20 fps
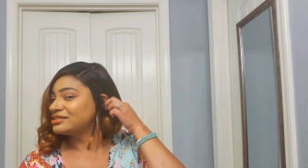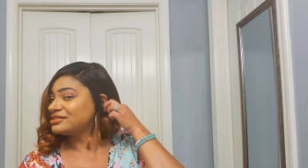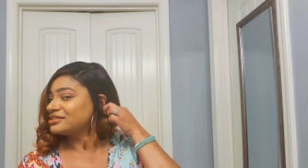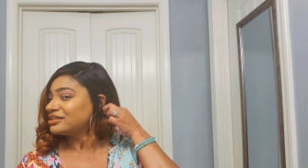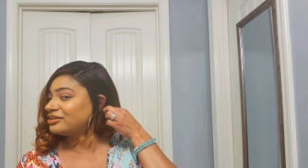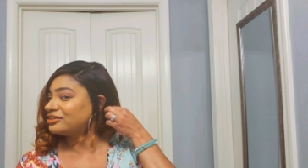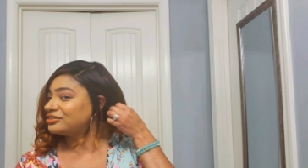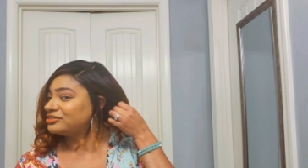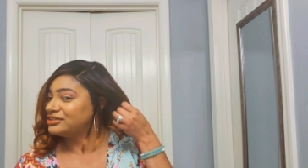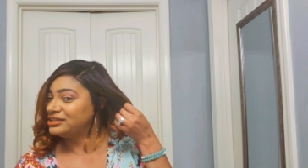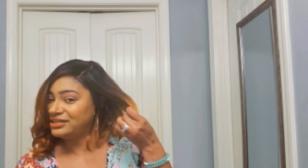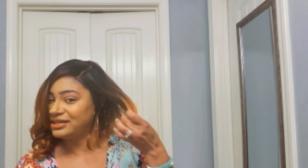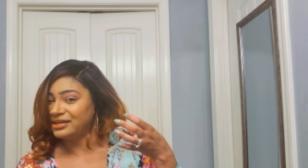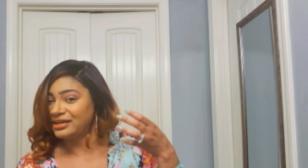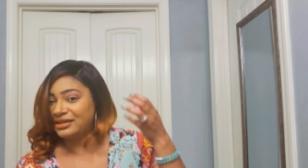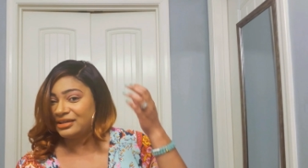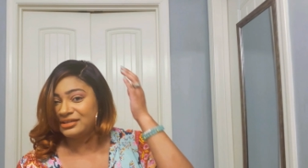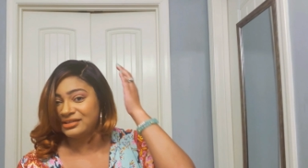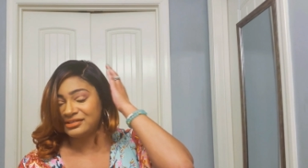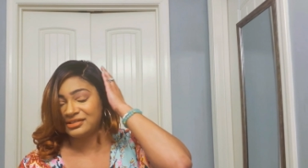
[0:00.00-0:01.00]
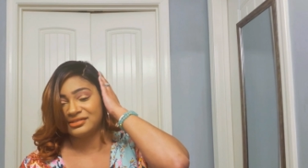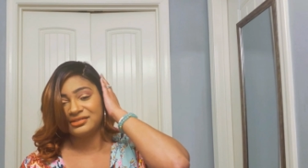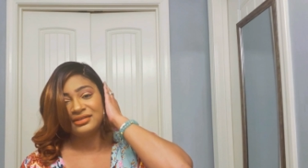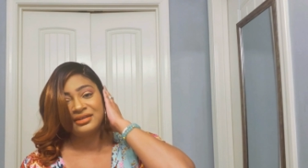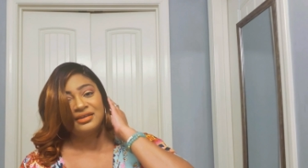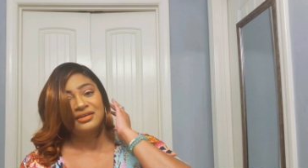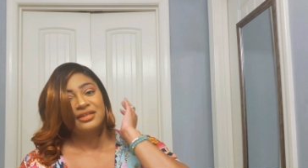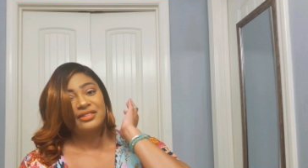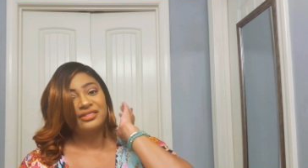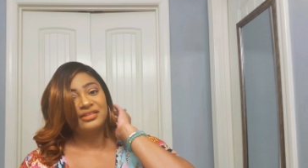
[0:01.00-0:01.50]
so yes,
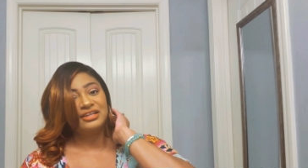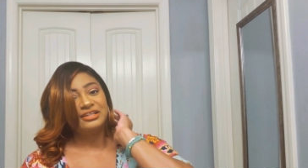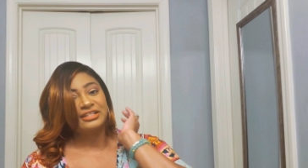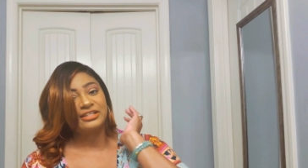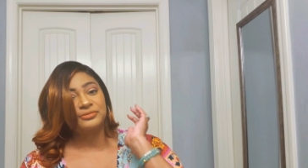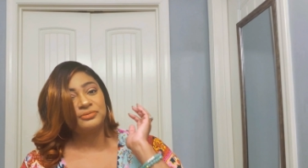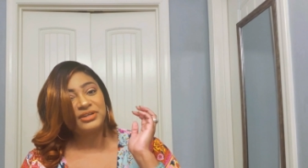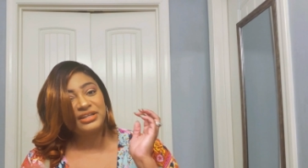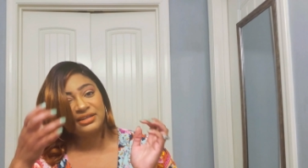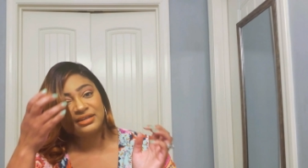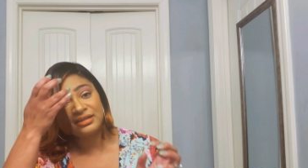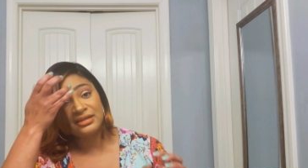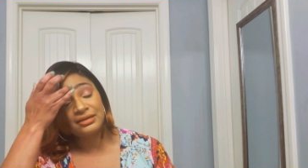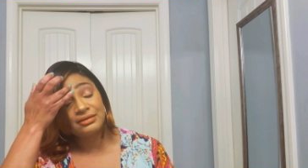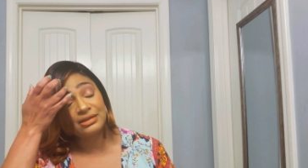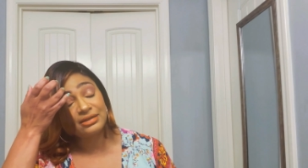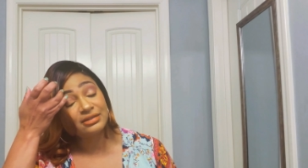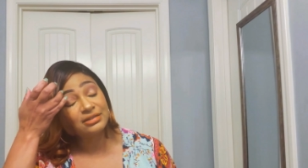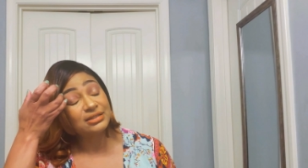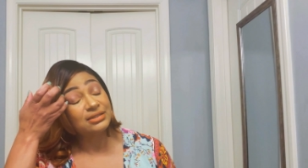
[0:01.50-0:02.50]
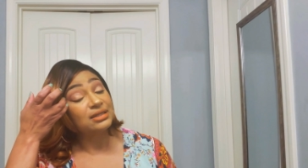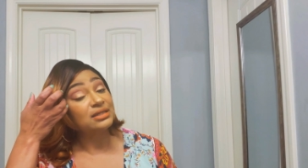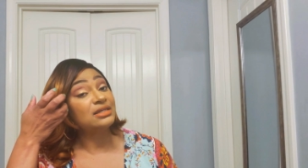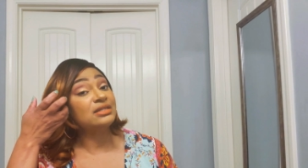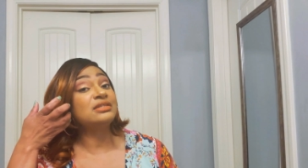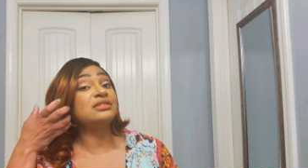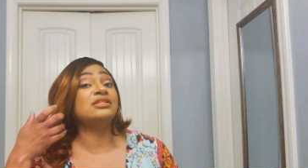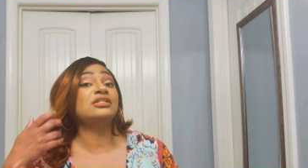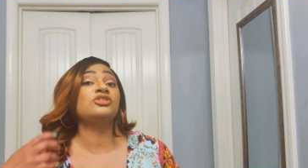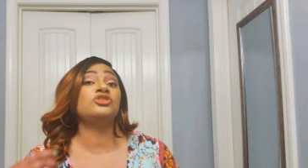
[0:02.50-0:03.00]
this wig is
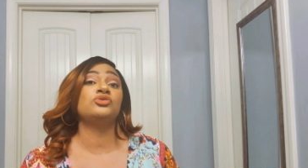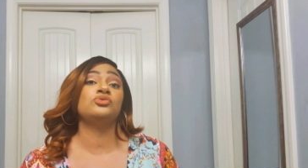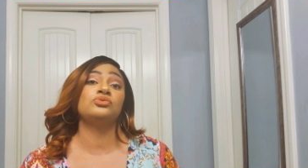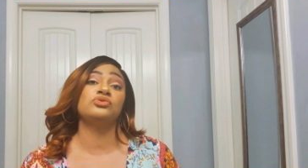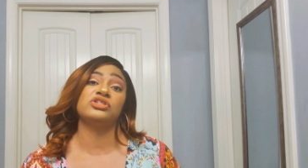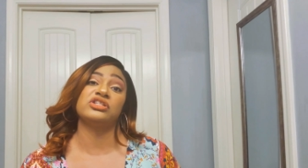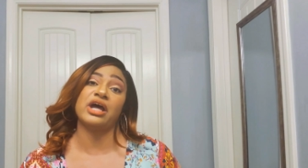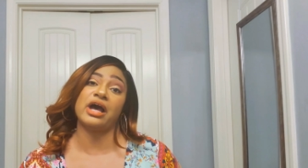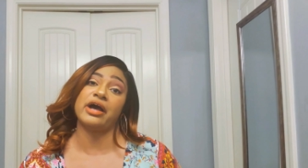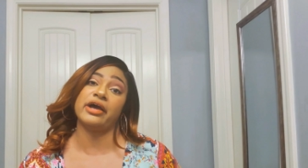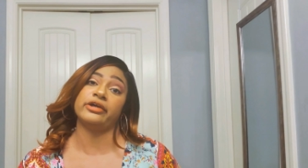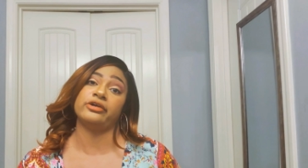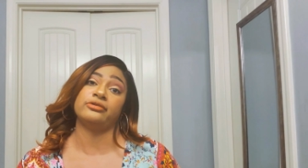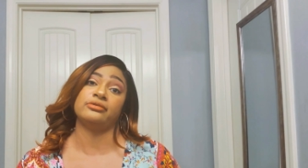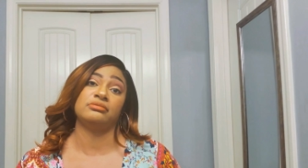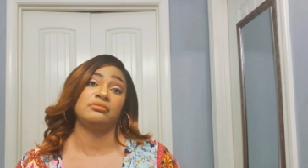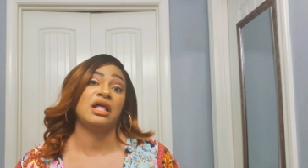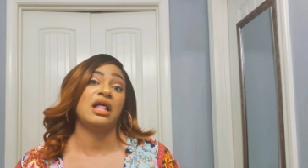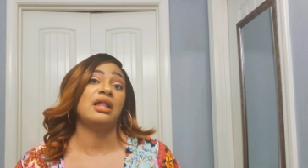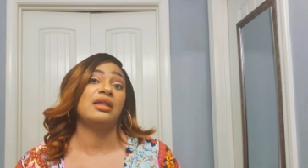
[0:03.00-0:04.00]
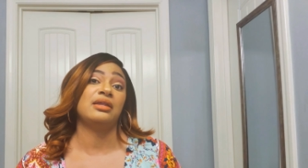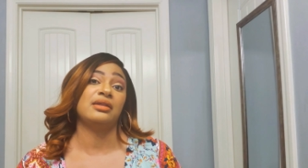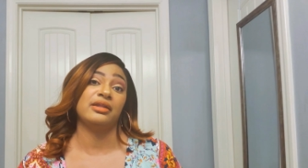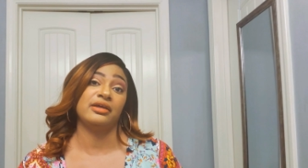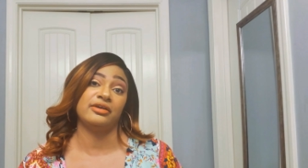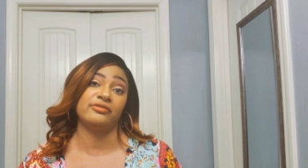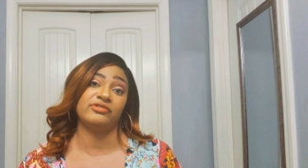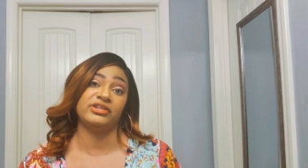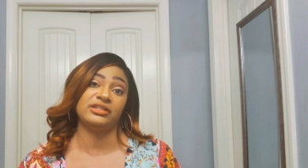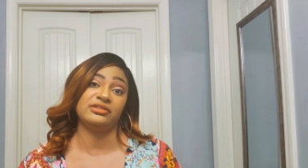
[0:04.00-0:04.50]
easy to style.
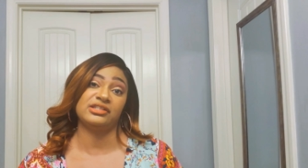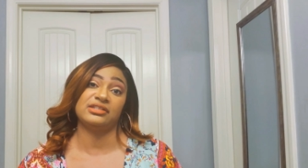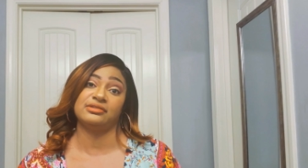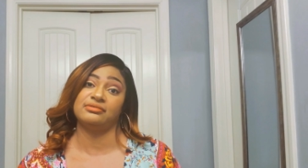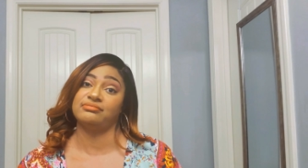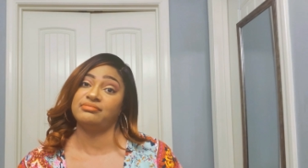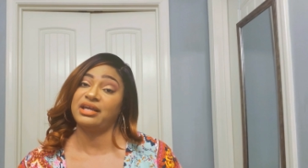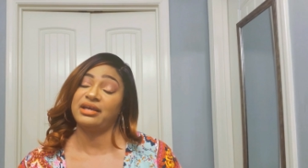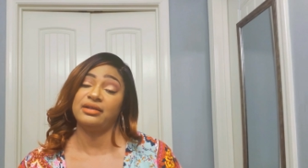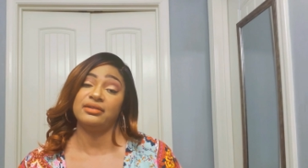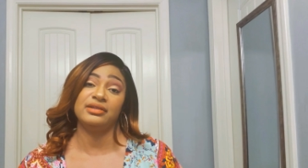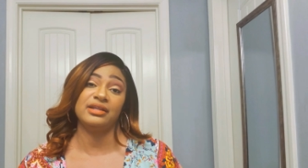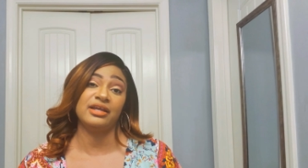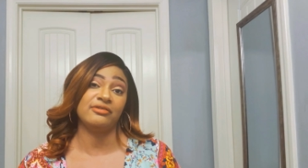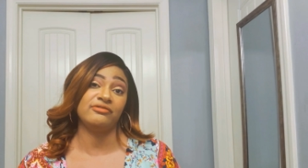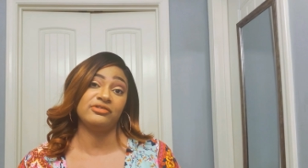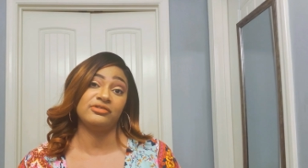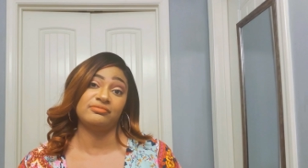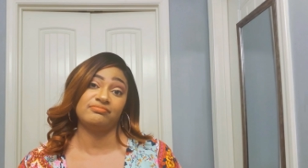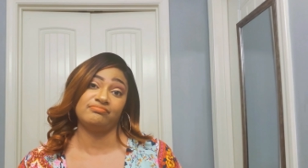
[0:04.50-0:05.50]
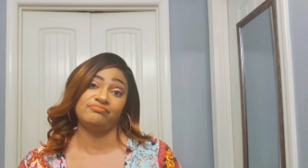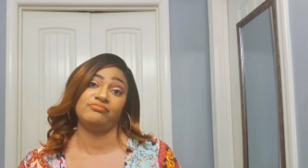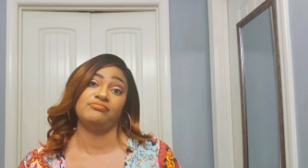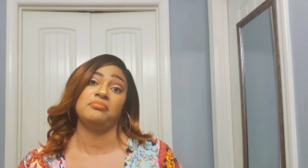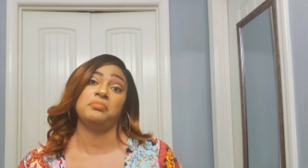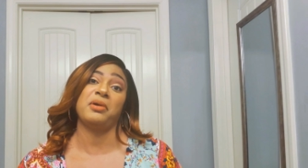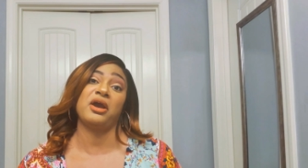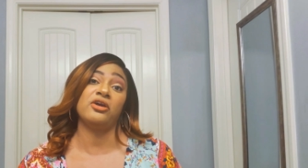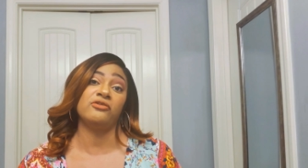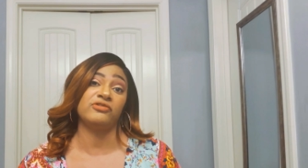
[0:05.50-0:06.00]
Love it. I love it.
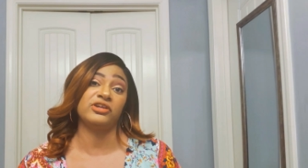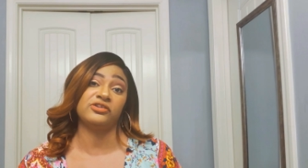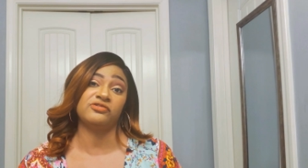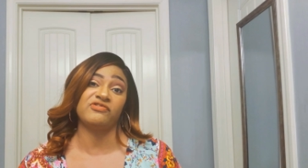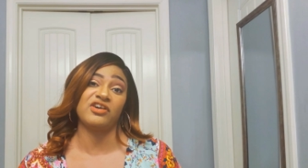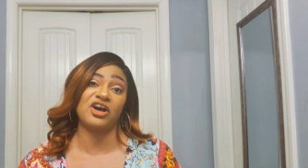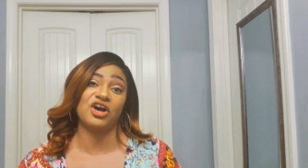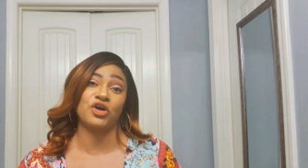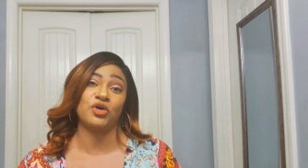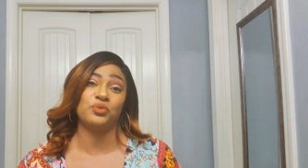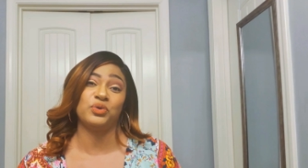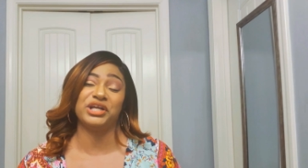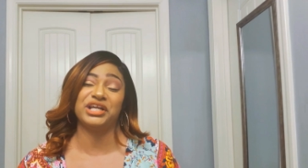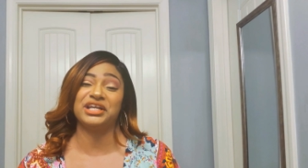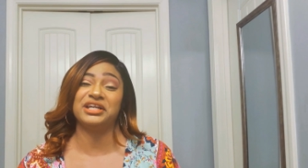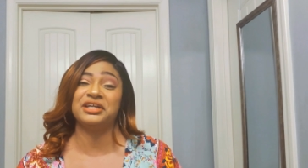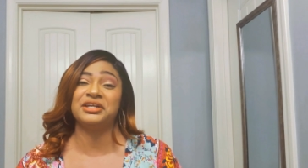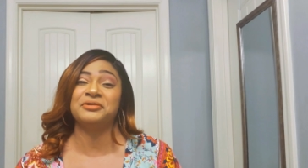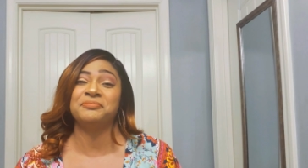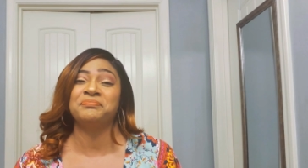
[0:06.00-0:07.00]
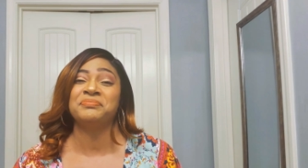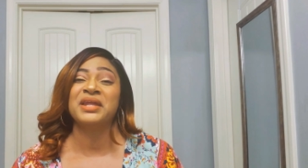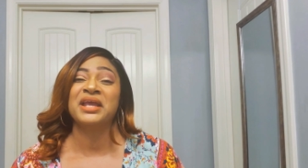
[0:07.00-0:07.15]
Perfect fall wig.